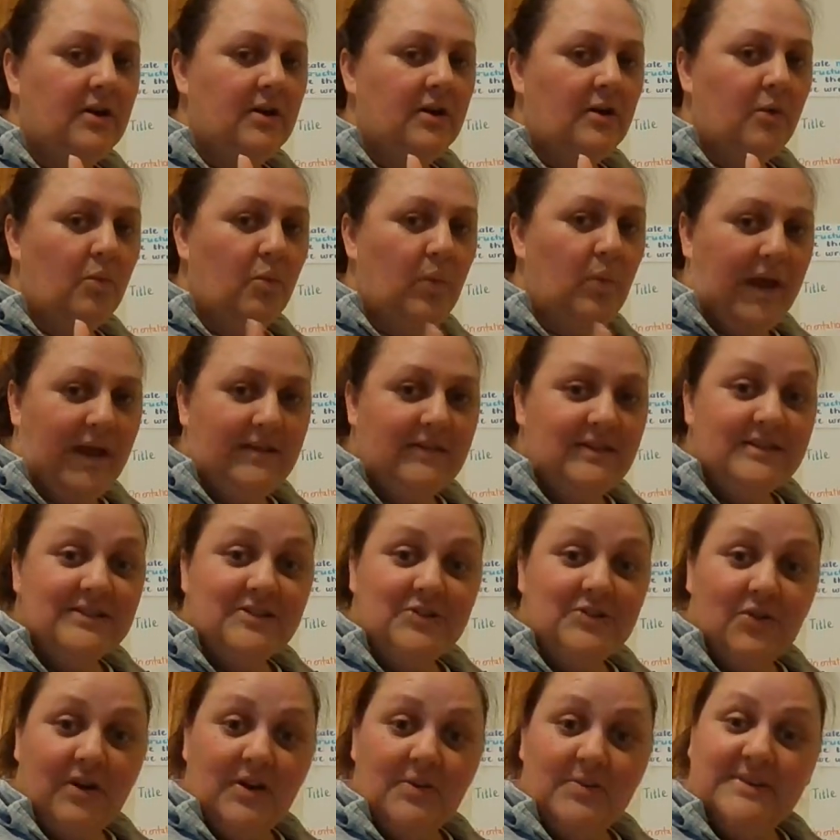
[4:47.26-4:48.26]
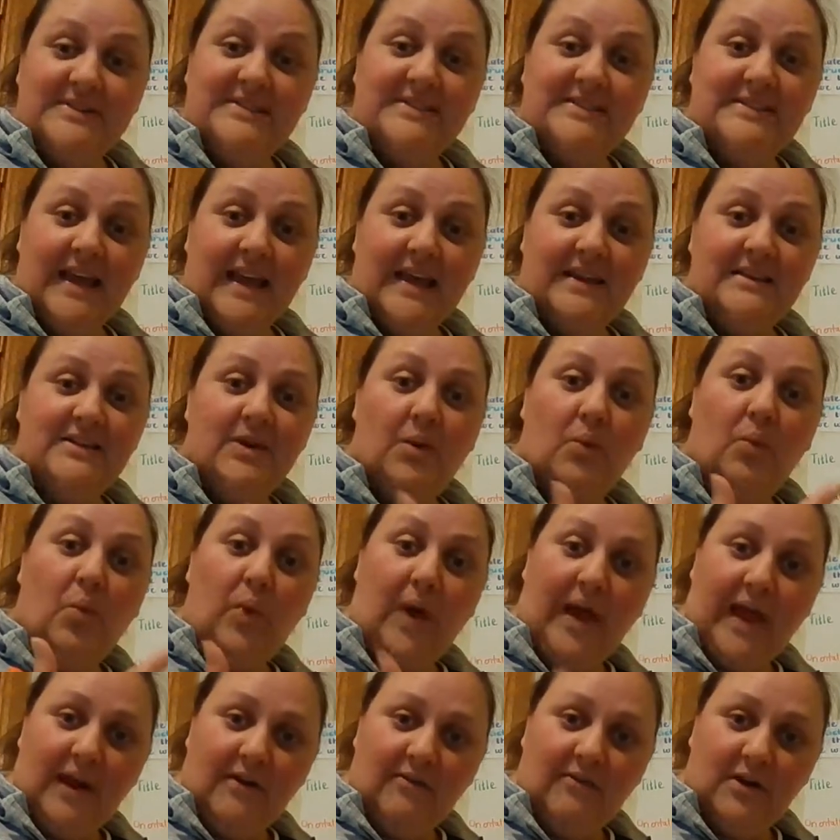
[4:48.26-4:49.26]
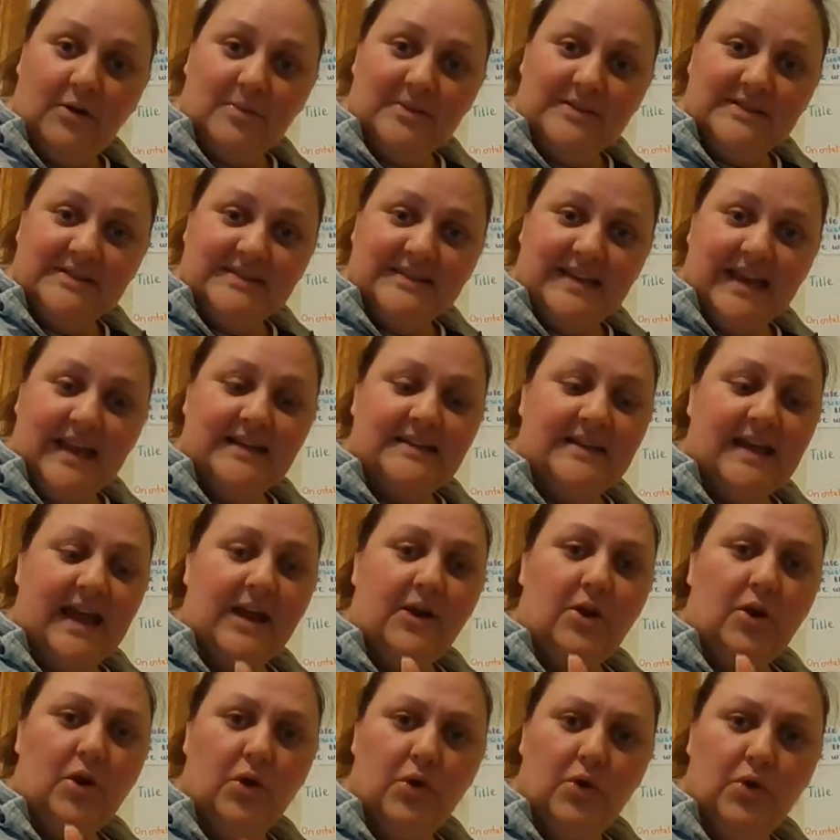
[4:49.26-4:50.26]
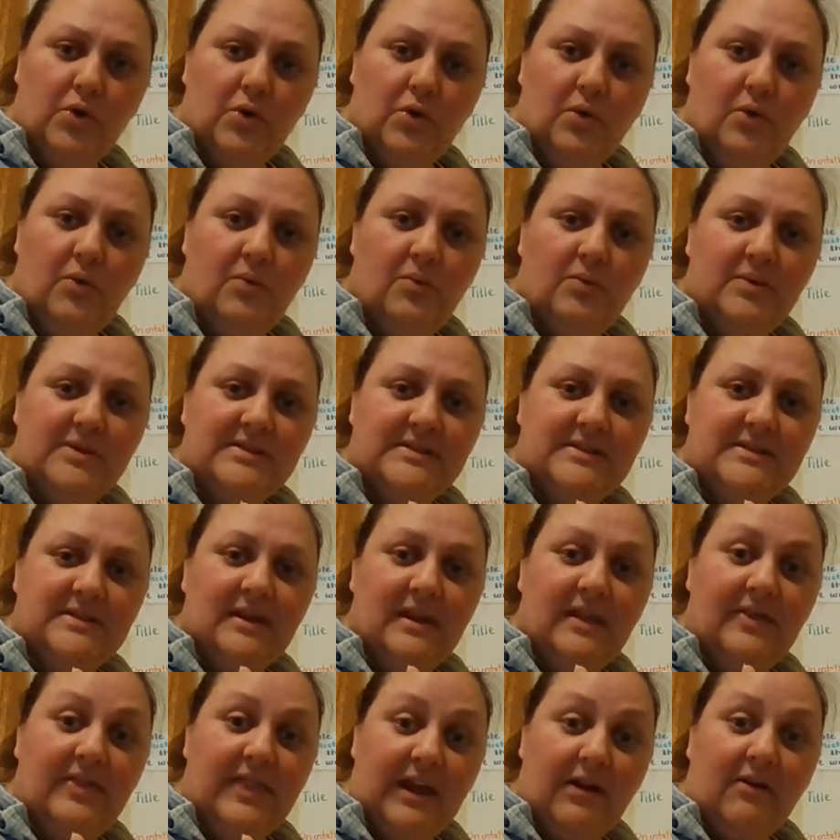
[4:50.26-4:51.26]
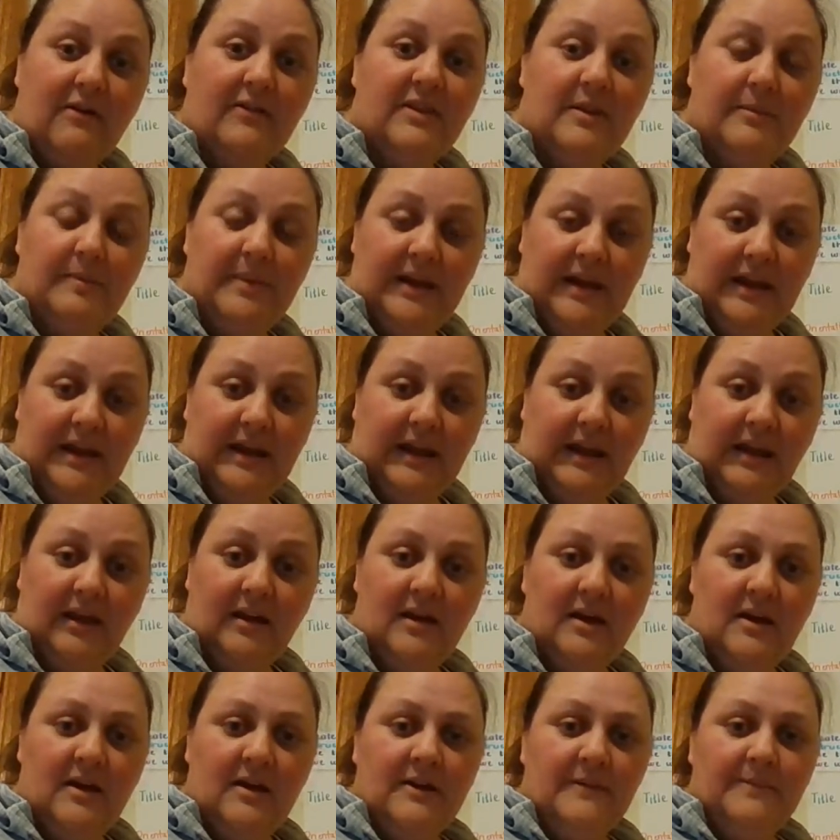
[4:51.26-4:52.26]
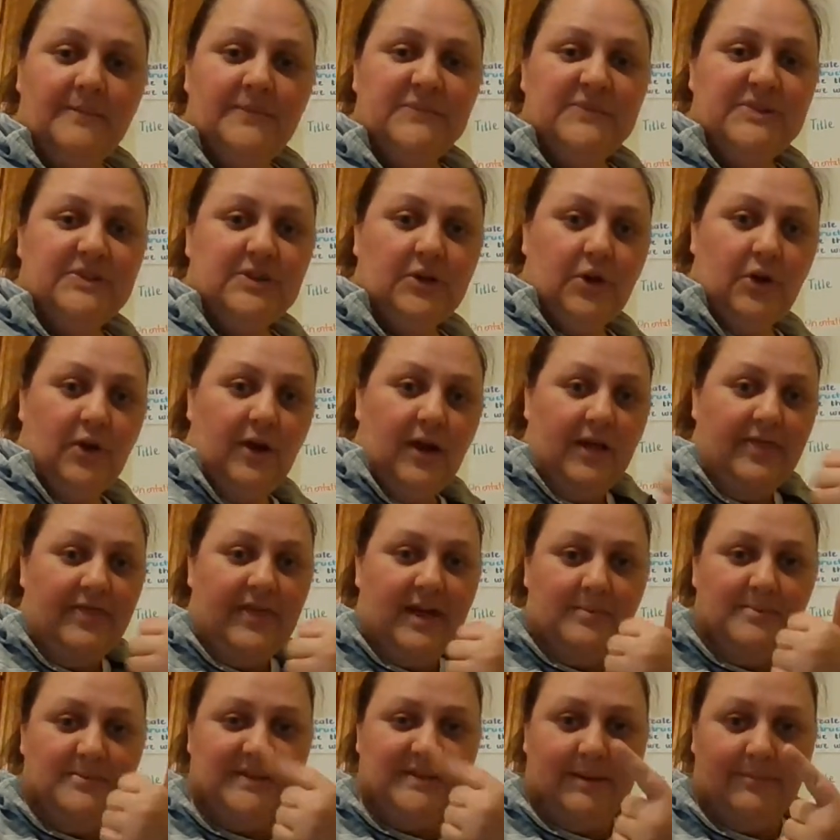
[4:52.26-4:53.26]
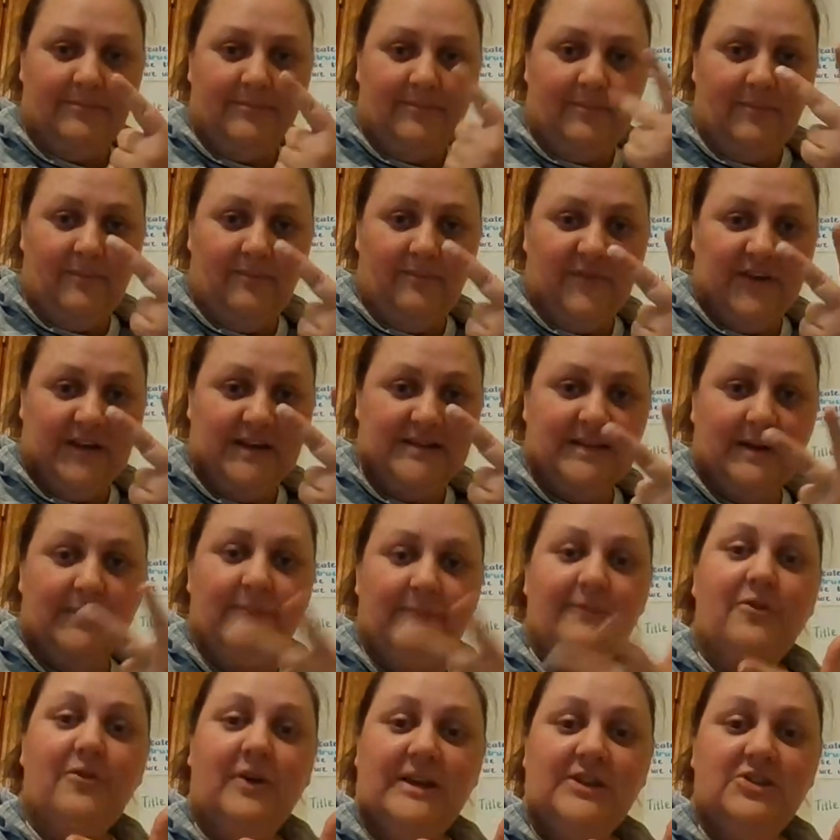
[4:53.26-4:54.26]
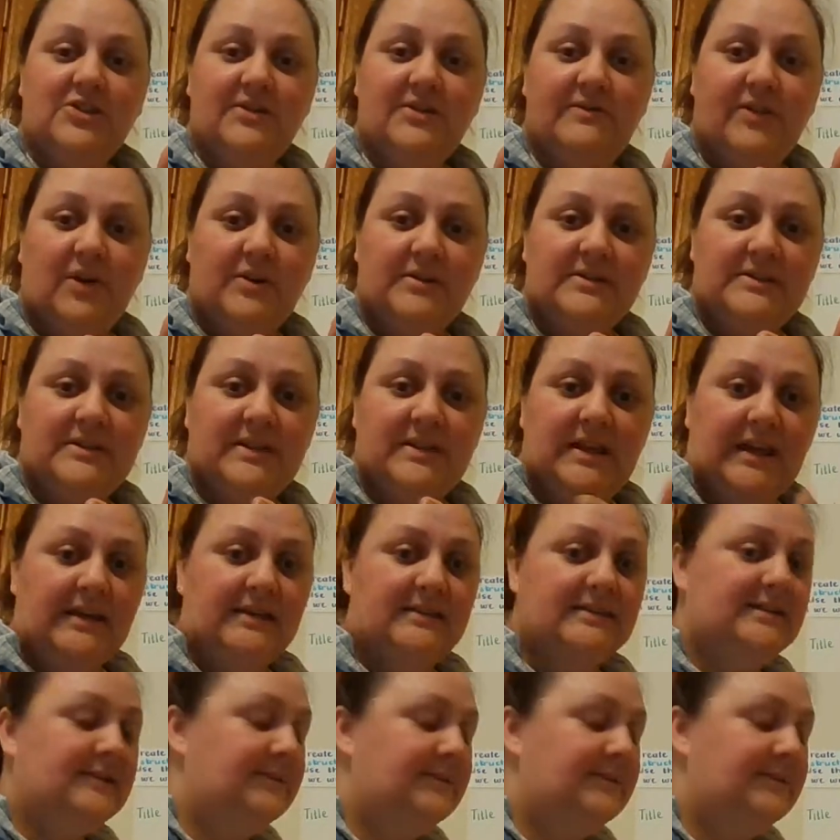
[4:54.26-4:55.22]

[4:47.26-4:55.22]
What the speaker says: when the story was set, where it was set, and who was there at the beginning? So thumbs up, fingers up for each of those things.